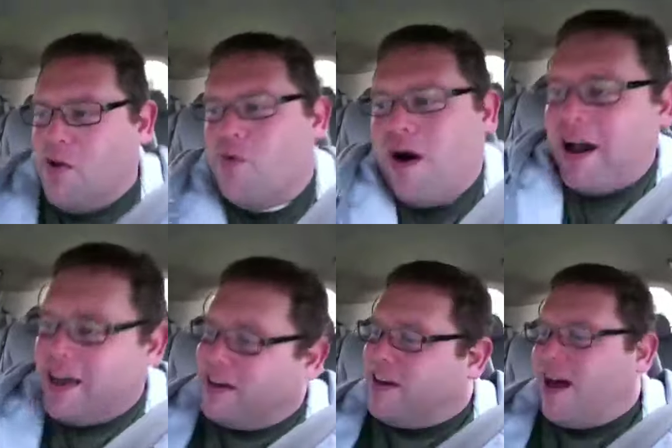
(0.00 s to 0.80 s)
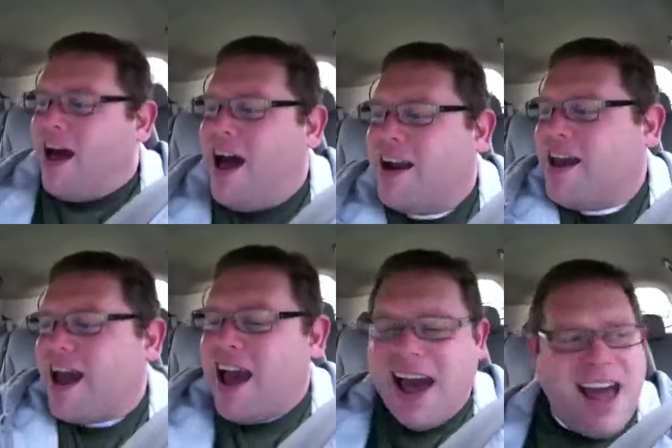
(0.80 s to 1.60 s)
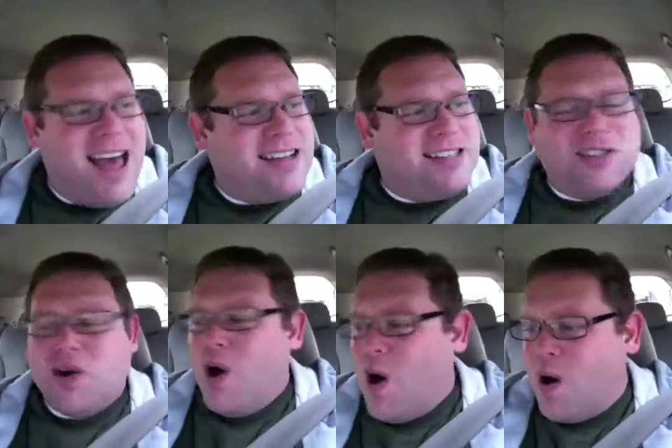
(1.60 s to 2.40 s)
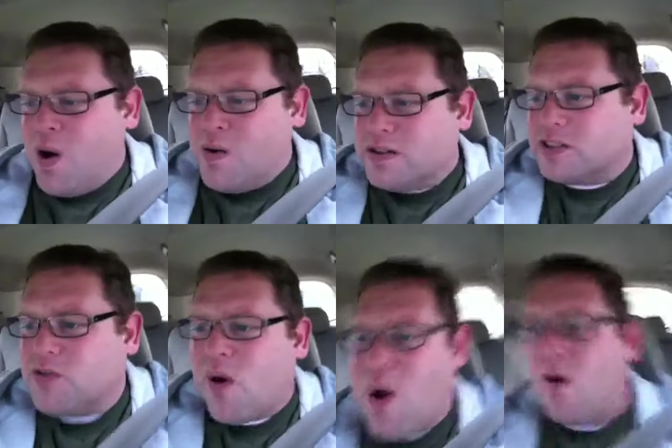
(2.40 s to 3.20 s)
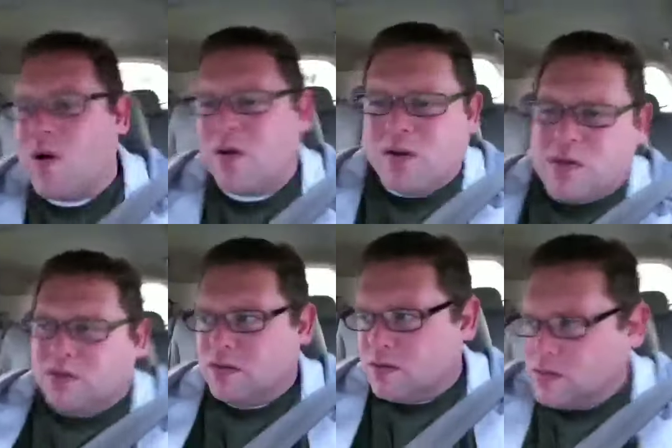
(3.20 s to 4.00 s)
Why you gotta act so strong?